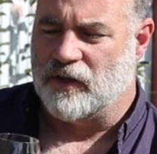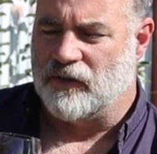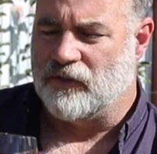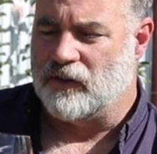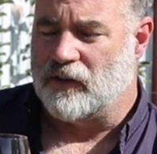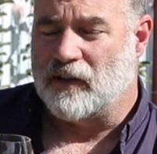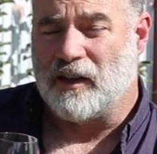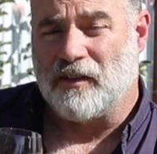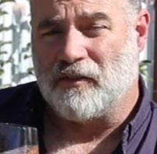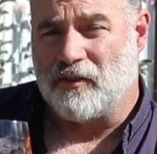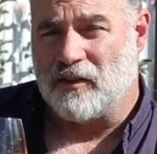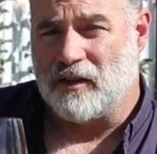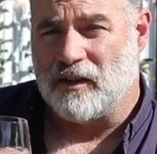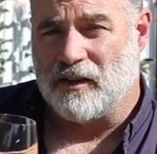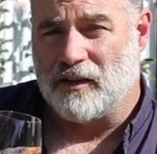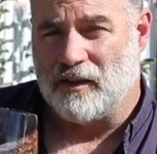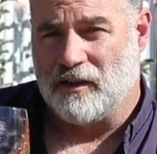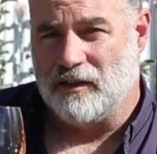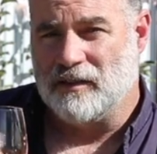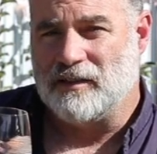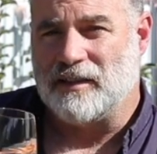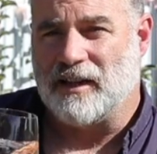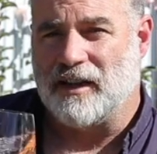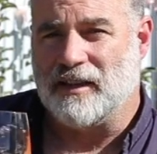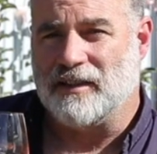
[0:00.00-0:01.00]
if you love a
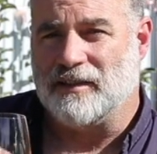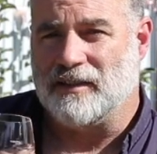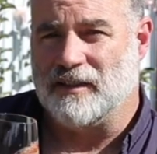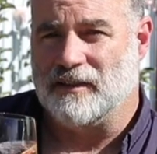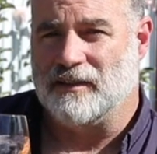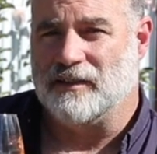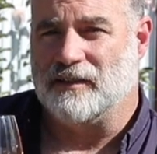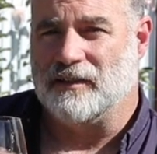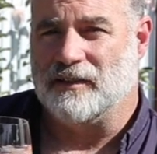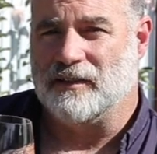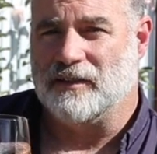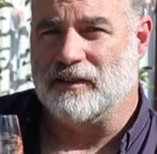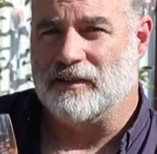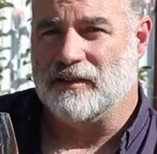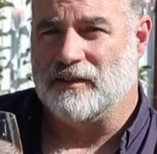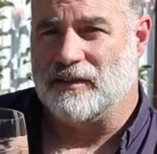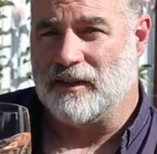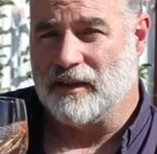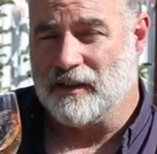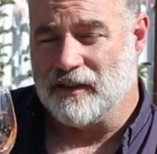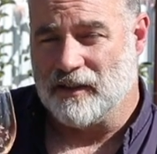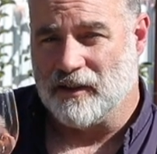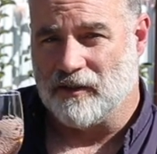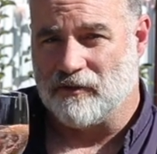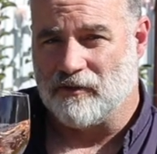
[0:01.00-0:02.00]
tasty, delicious,
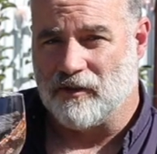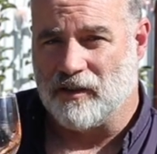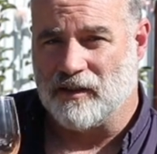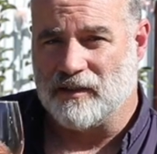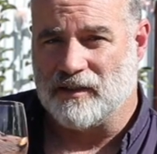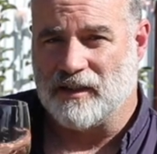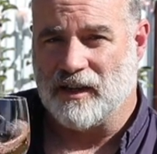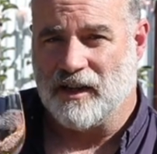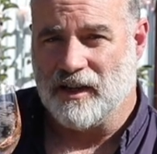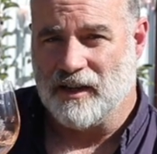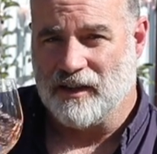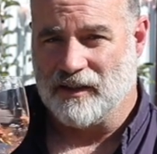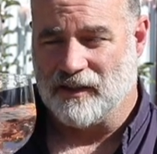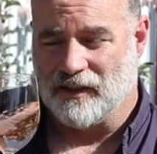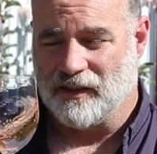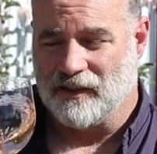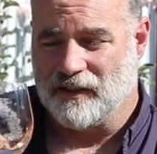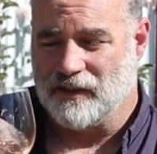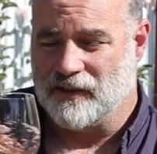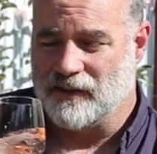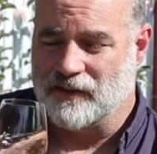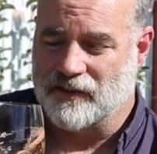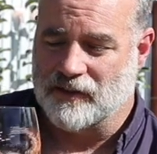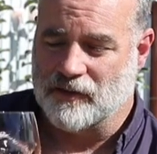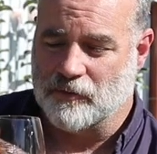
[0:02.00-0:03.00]
delicate rosé,
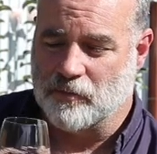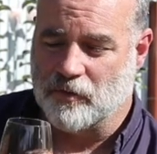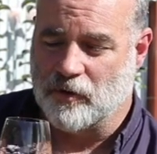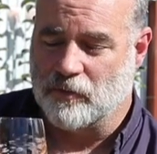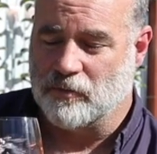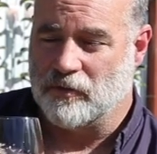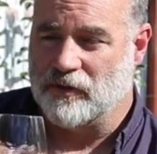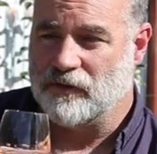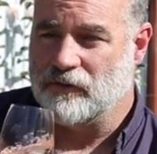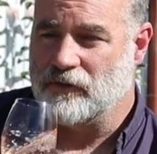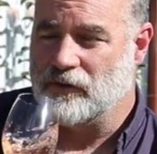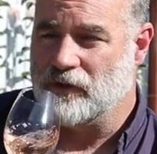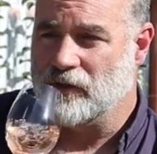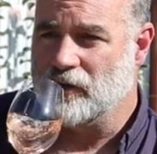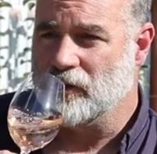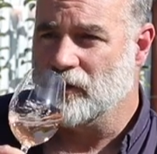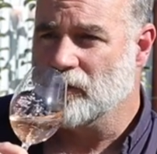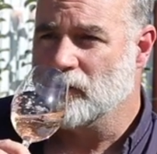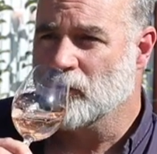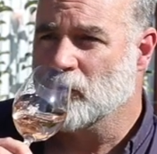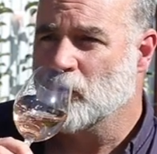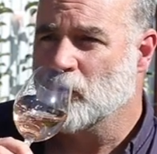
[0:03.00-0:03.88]
then this is probably for you.